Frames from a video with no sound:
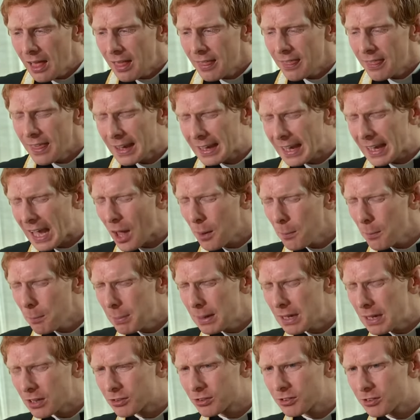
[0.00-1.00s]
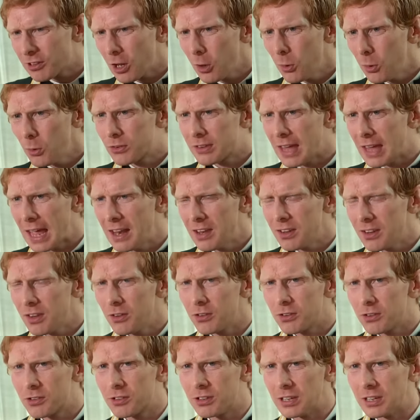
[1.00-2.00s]
there can be a slow
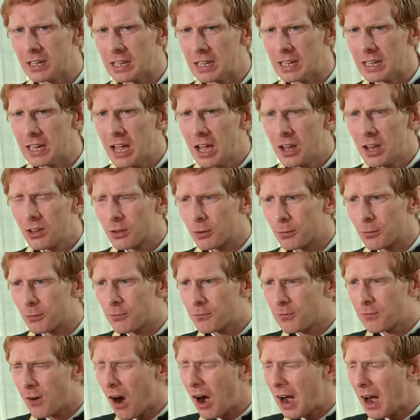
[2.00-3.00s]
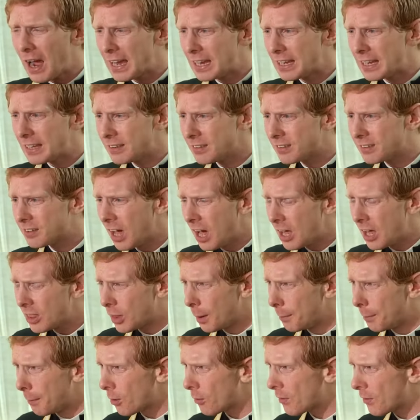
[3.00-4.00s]
tendency to find
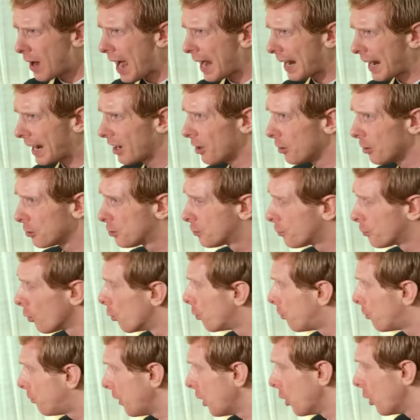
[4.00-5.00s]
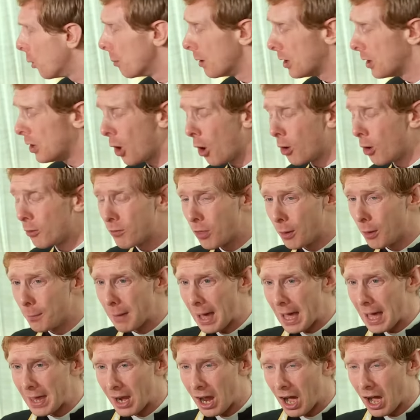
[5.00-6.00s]
the miraculous fulfillment of the
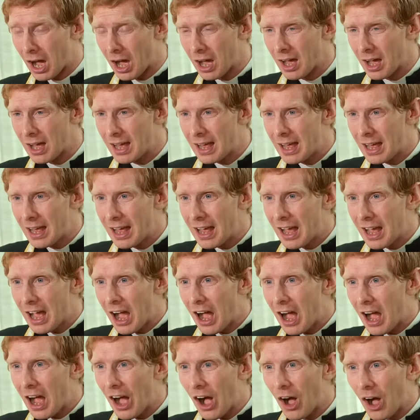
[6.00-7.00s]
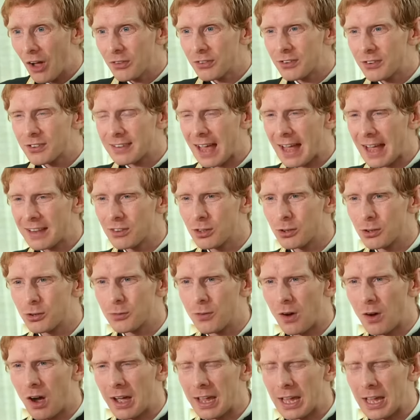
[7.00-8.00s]
manna
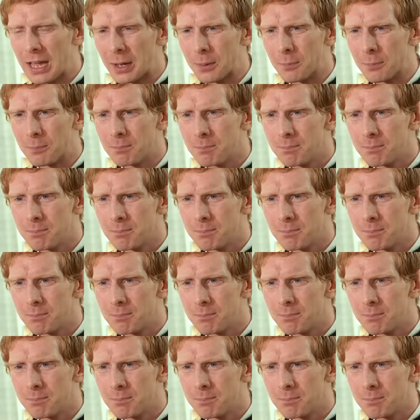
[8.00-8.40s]
unsatisfying.